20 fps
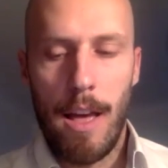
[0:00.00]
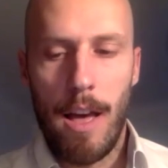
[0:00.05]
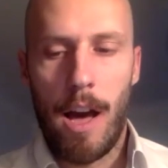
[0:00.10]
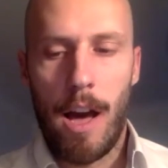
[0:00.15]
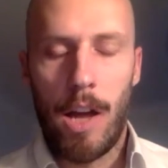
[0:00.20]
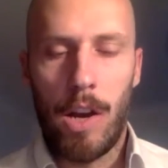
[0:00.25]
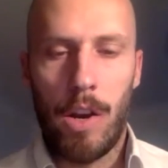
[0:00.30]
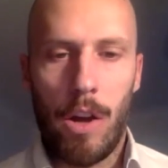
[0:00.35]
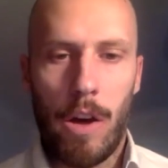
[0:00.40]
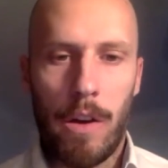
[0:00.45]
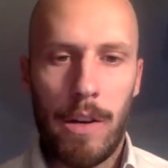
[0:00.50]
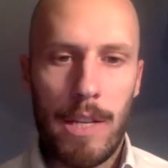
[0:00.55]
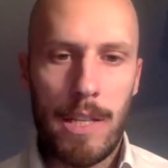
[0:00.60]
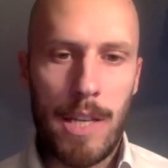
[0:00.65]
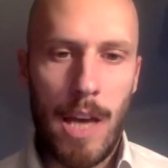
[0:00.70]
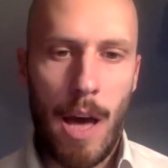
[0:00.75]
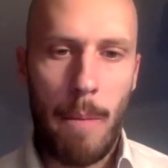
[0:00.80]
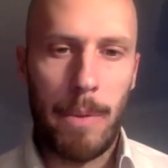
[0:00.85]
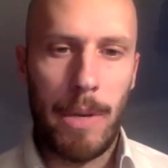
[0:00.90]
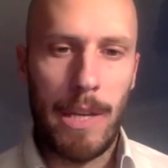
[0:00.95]
a lot of these
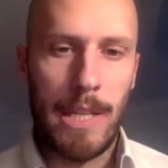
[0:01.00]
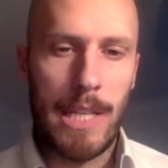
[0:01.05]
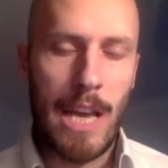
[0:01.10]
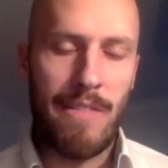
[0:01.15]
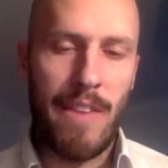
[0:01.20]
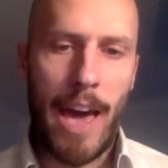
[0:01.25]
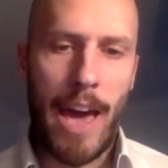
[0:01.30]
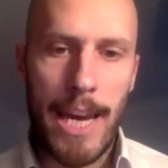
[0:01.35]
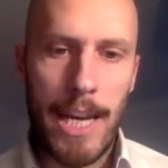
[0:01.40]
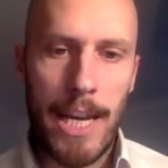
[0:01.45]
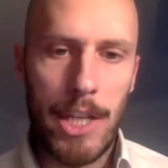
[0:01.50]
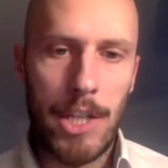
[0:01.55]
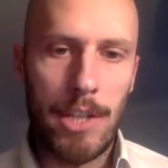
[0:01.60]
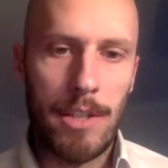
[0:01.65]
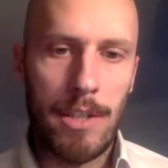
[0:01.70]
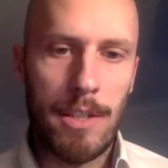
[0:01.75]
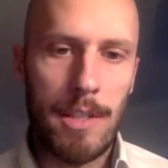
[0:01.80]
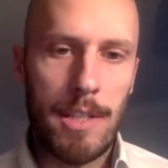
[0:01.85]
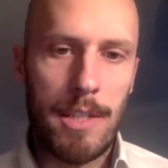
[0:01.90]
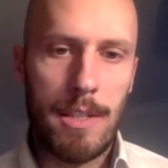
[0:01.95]
companies have
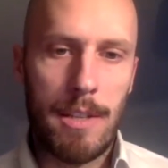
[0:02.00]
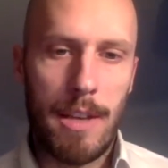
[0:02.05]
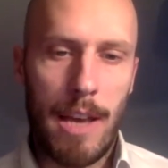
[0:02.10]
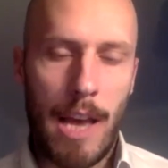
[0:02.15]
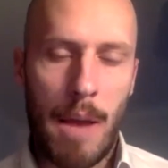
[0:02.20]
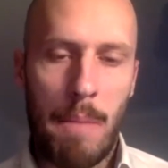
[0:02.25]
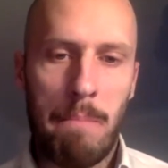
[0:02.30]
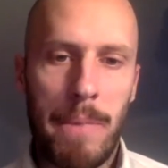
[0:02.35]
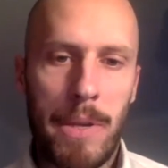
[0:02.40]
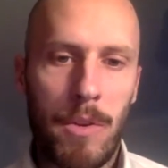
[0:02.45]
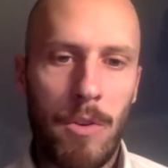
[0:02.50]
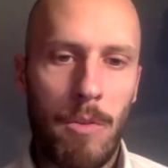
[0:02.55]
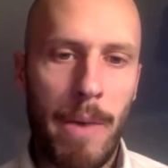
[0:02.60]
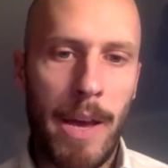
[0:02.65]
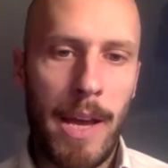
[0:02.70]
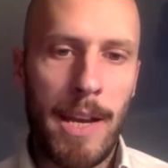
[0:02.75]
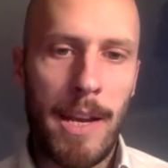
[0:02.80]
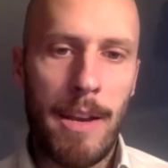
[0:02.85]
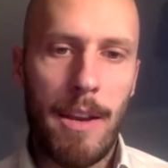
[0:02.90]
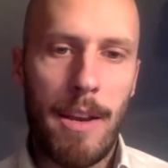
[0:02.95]
agents and
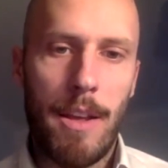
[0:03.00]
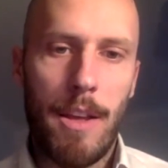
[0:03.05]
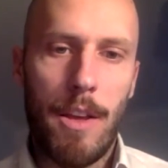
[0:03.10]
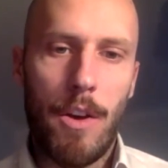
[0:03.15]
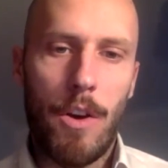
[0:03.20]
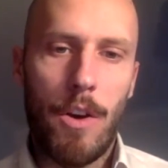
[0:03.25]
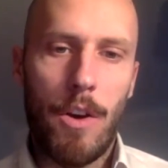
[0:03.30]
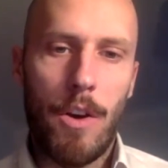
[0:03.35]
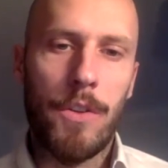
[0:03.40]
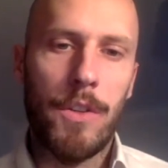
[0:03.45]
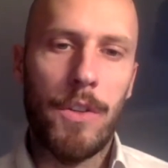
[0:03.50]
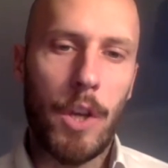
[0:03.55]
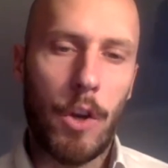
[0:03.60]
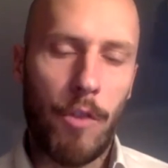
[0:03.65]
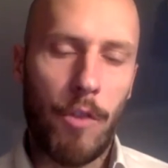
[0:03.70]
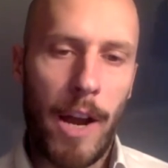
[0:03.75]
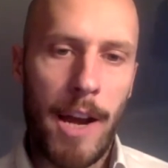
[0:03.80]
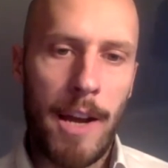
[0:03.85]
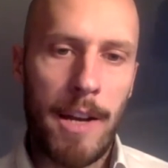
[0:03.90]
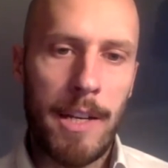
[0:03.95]
middlemen on the
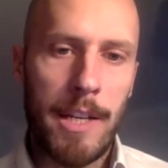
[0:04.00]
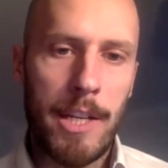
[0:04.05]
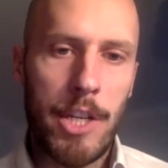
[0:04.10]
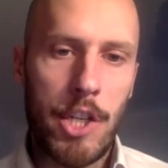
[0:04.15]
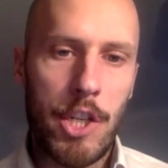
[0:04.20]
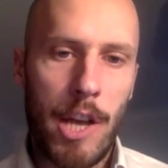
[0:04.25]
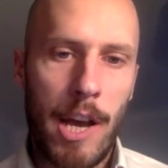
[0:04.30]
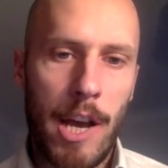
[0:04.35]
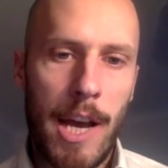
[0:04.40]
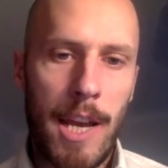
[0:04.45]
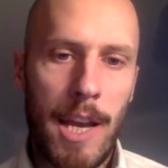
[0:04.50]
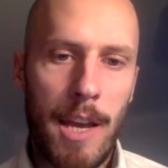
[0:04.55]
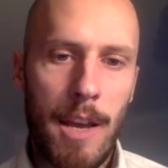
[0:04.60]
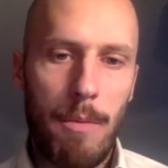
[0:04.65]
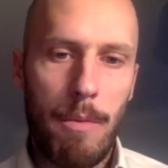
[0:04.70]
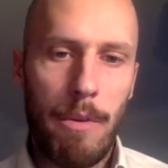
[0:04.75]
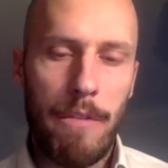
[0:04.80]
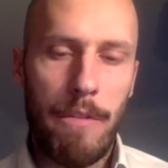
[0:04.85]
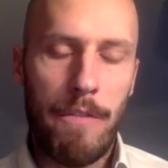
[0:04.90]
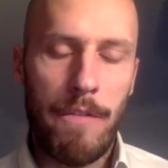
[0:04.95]
ground in china
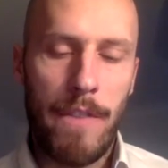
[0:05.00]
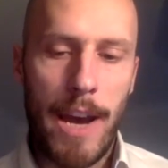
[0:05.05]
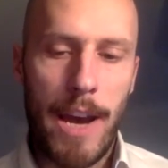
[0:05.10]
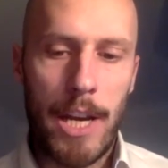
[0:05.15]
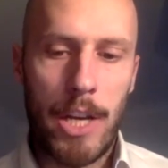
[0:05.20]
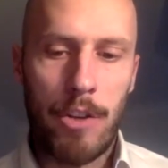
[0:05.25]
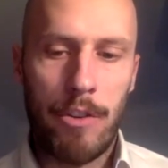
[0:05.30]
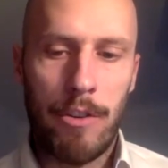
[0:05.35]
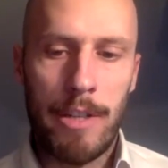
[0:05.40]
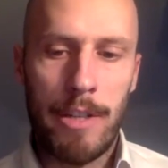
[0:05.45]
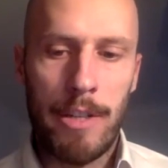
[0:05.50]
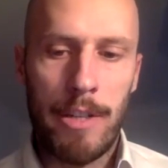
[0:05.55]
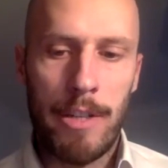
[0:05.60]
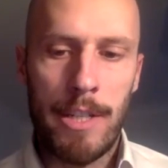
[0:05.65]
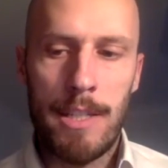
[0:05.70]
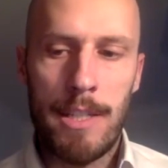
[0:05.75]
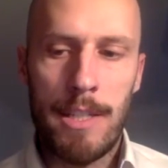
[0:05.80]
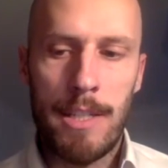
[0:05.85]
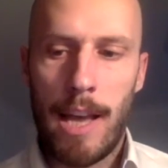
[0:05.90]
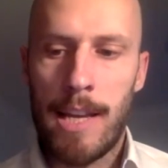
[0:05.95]
with
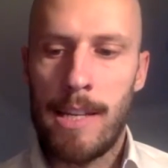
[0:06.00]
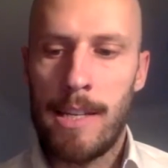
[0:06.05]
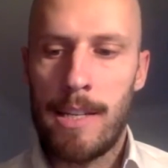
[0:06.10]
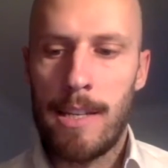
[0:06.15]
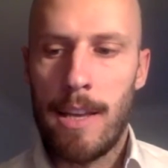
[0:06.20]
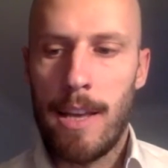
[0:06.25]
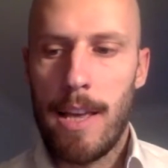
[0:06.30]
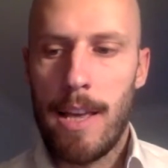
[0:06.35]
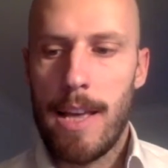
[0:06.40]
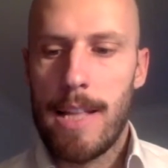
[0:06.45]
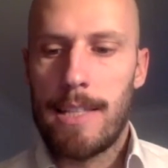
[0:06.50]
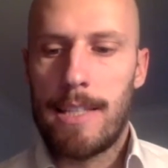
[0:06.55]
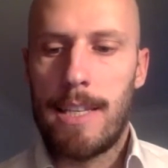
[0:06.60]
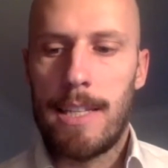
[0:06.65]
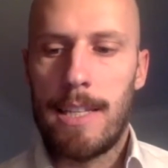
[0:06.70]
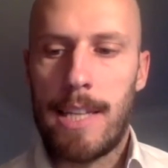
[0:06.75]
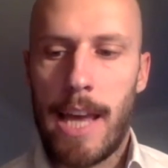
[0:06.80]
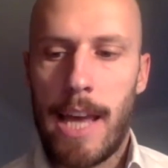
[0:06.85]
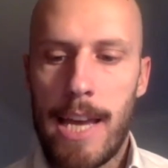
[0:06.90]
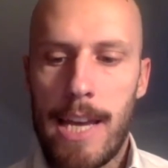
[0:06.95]
factories and to
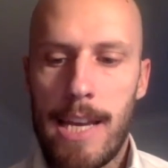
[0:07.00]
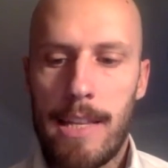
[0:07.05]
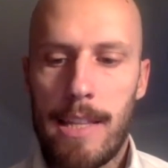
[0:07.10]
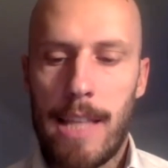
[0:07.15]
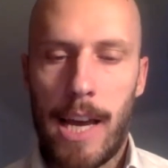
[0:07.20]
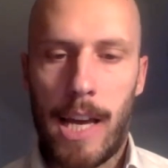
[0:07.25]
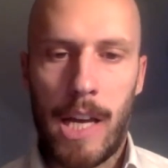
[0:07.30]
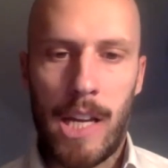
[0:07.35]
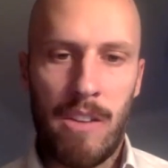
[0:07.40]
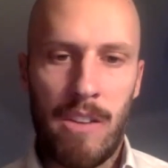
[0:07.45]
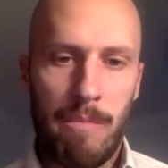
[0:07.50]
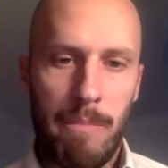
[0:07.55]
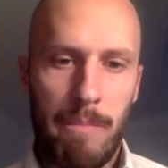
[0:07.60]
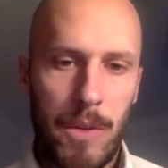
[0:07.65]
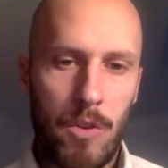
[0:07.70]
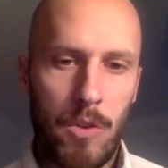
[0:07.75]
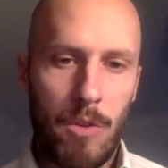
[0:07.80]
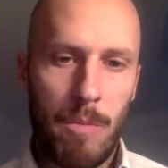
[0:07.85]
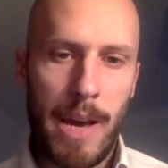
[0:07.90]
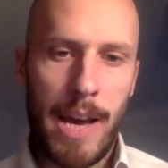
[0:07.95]
date that kind of
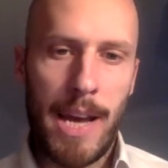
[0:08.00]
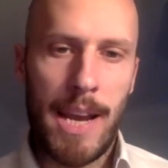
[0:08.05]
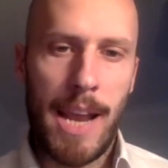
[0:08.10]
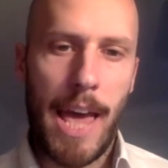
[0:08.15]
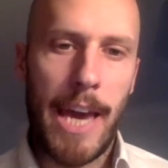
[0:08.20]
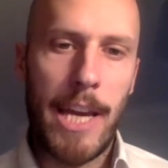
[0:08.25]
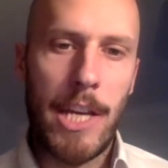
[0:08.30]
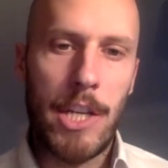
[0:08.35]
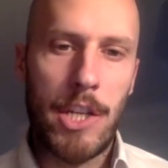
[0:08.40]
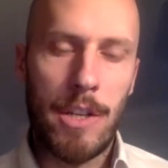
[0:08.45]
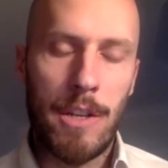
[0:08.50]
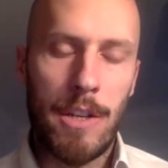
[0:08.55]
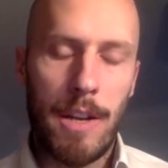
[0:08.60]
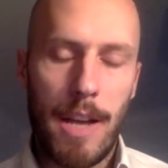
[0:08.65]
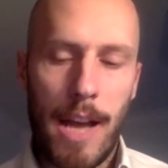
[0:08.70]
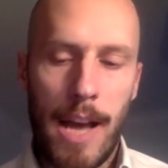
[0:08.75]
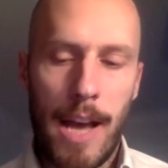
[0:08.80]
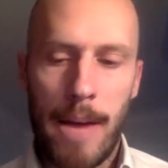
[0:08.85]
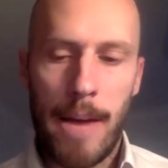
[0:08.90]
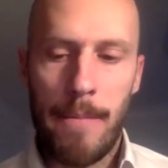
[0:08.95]
middleman
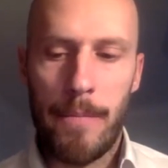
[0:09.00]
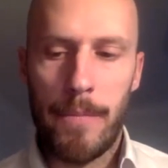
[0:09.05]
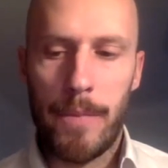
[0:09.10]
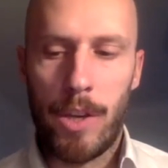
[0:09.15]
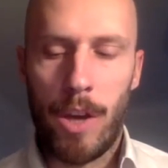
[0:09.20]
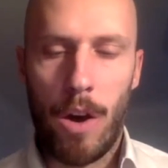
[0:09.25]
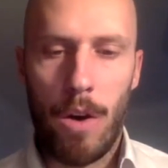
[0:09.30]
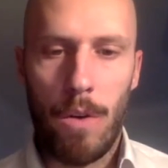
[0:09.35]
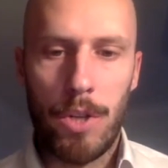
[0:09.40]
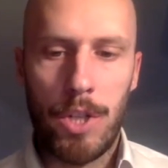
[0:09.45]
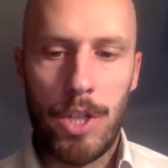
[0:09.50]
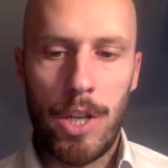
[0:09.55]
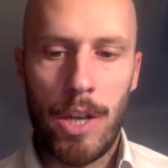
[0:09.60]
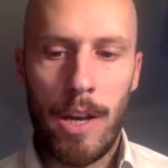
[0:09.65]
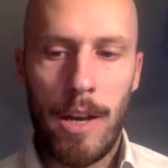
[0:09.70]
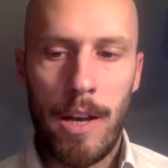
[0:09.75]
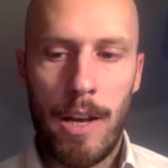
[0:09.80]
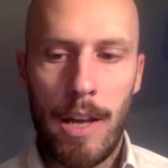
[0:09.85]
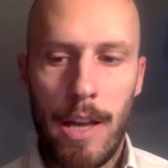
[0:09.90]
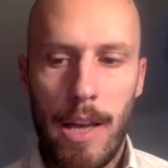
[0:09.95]
agent um,
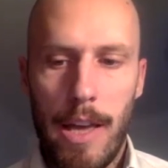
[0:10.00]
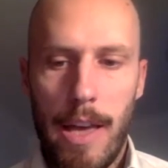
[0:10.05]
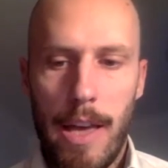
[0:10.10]
culture